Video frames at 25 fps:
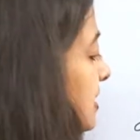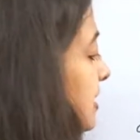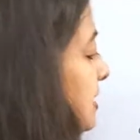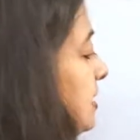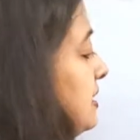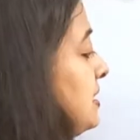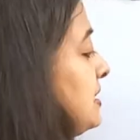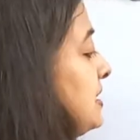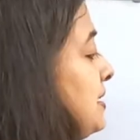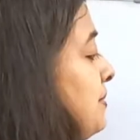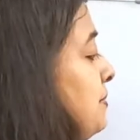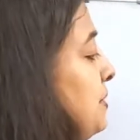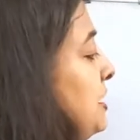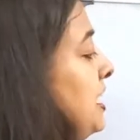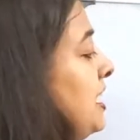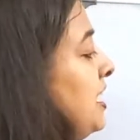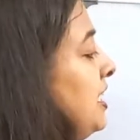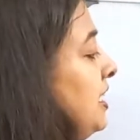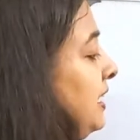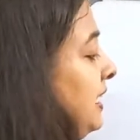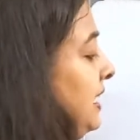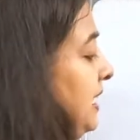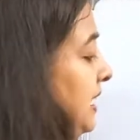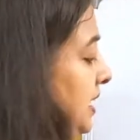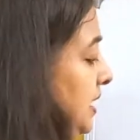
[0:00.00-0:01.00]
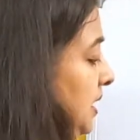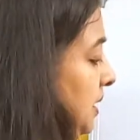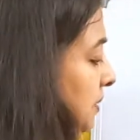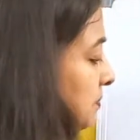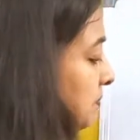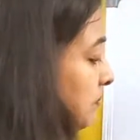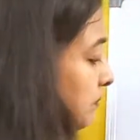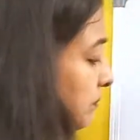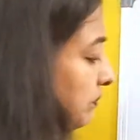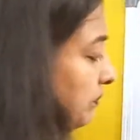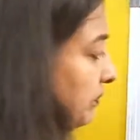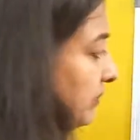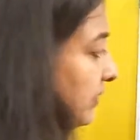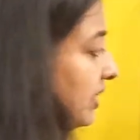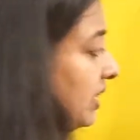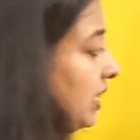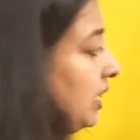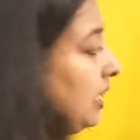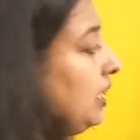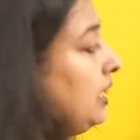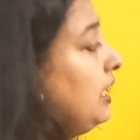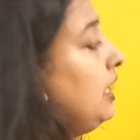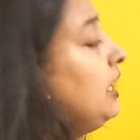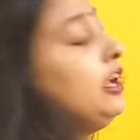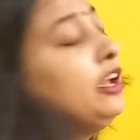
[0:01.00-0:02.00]
Similarly,
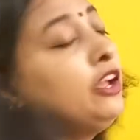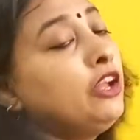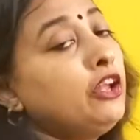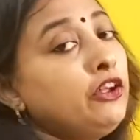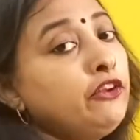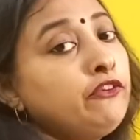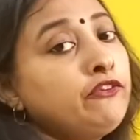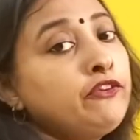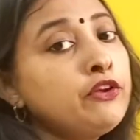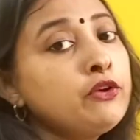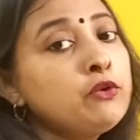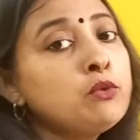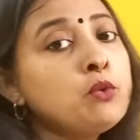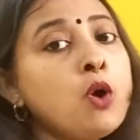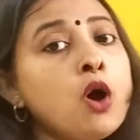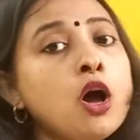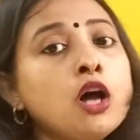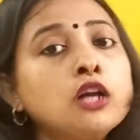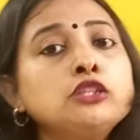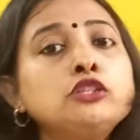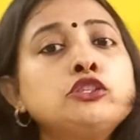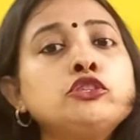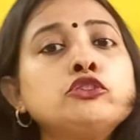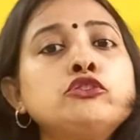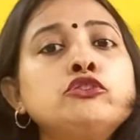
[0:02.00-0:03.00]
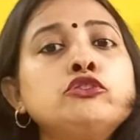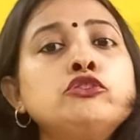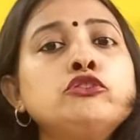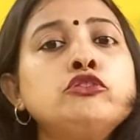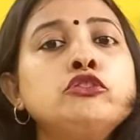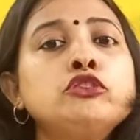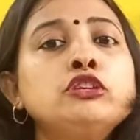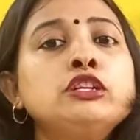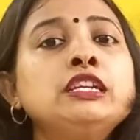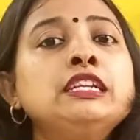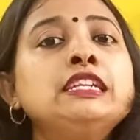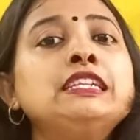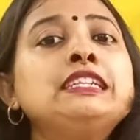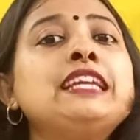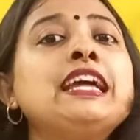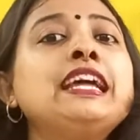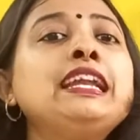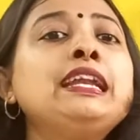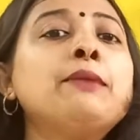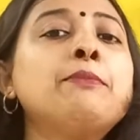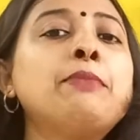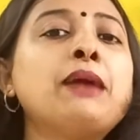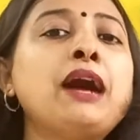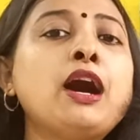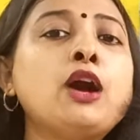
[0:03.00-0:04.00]
if you want to tell
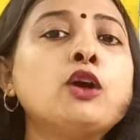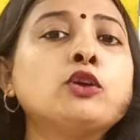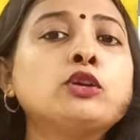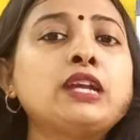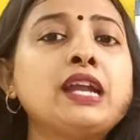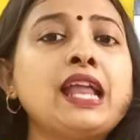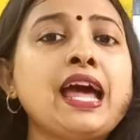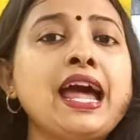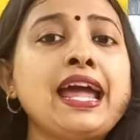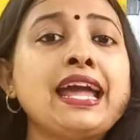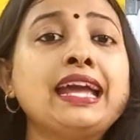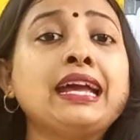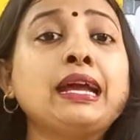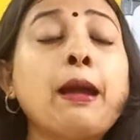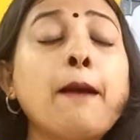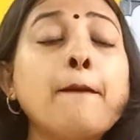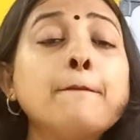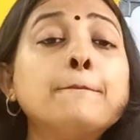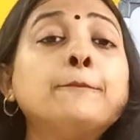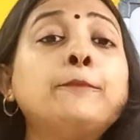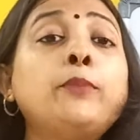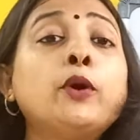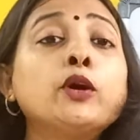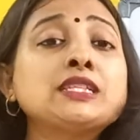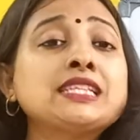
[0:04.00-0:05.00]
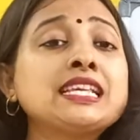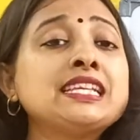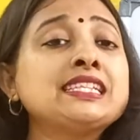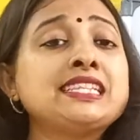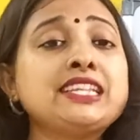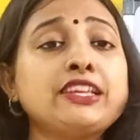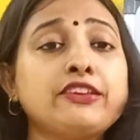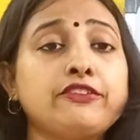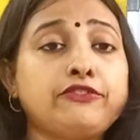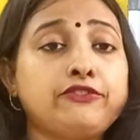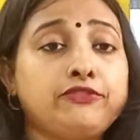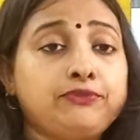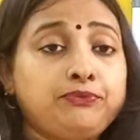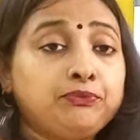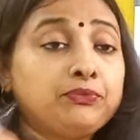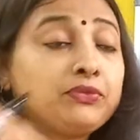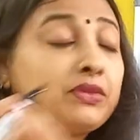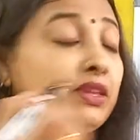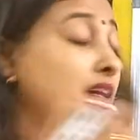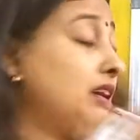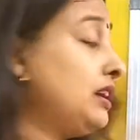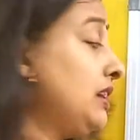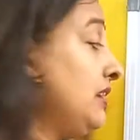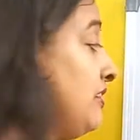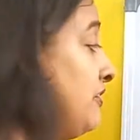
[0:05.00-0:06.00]
about like possessive,
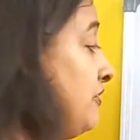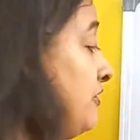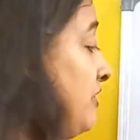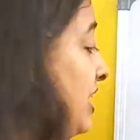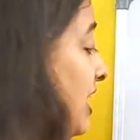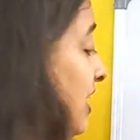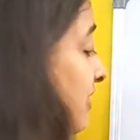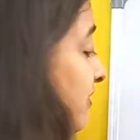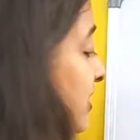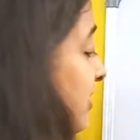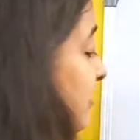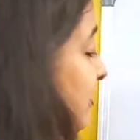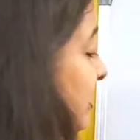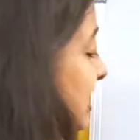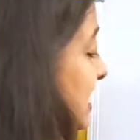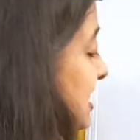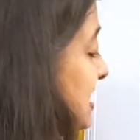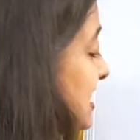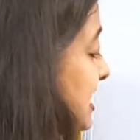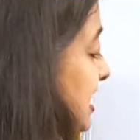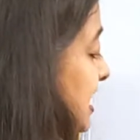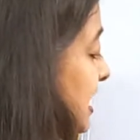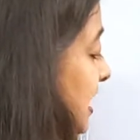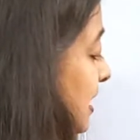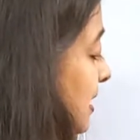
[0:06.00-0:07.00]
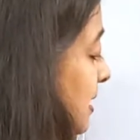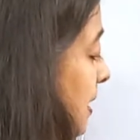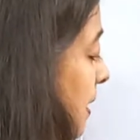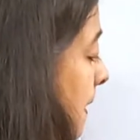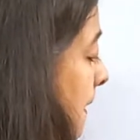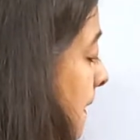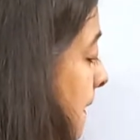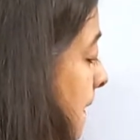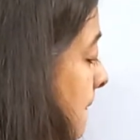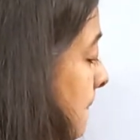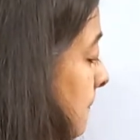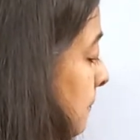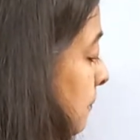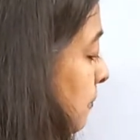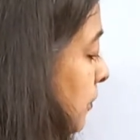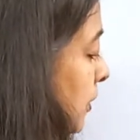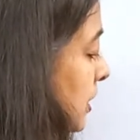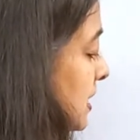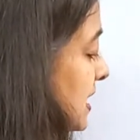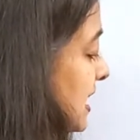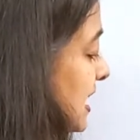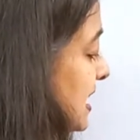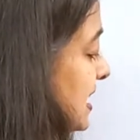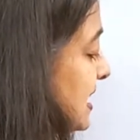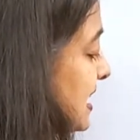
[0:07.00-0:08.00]
we have even seen
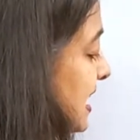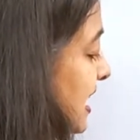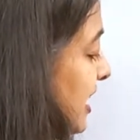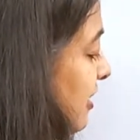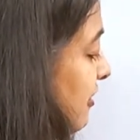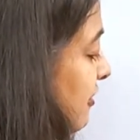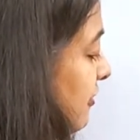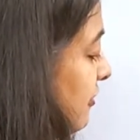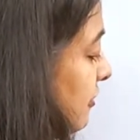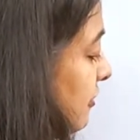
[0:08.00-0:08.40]
possessive